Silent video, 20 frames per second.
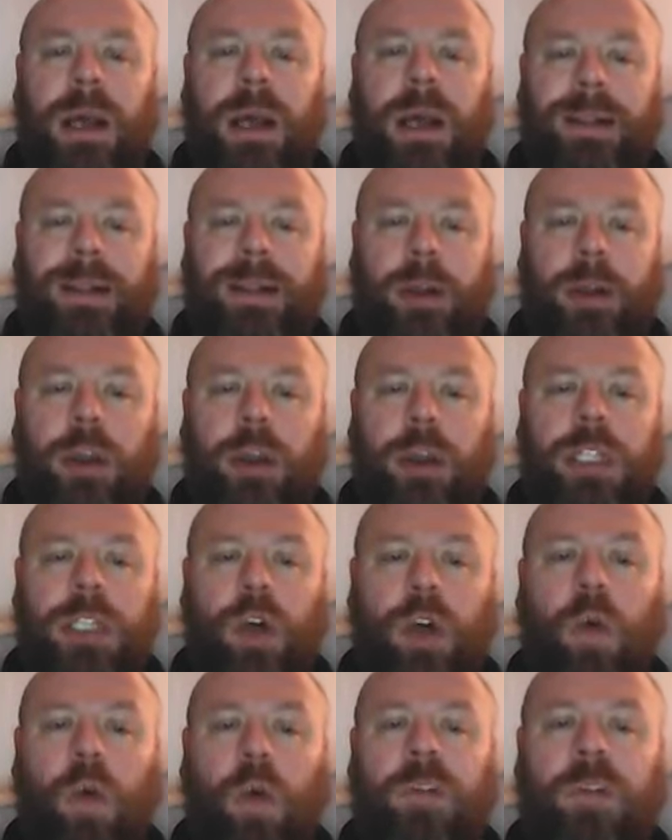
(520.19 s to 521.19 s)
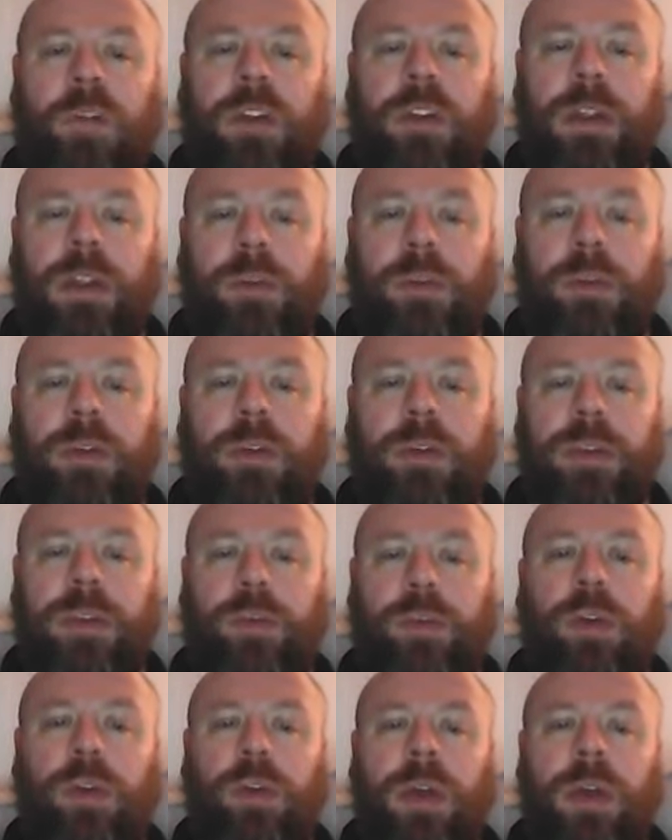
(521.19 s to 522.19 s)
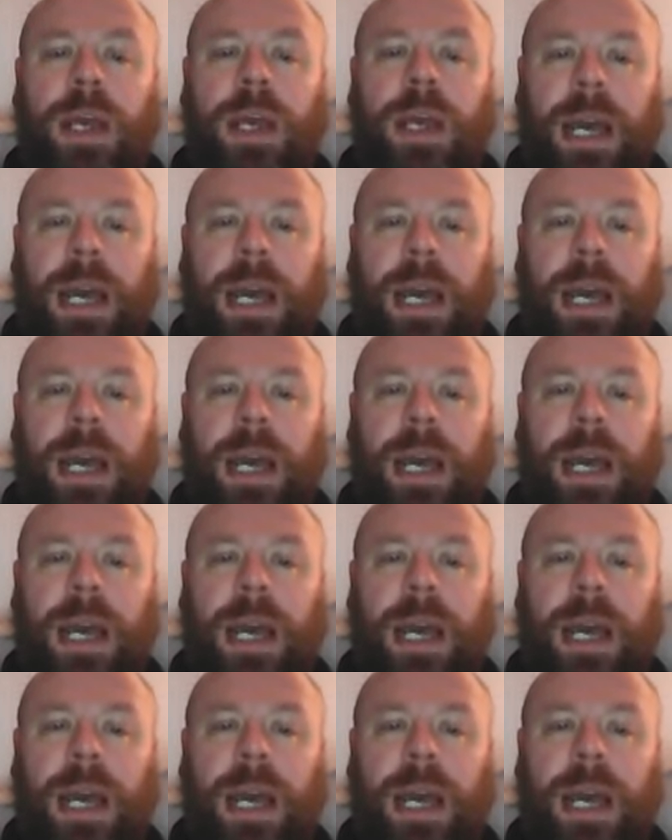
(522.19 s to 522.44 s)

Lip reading: allows a cold front to move through.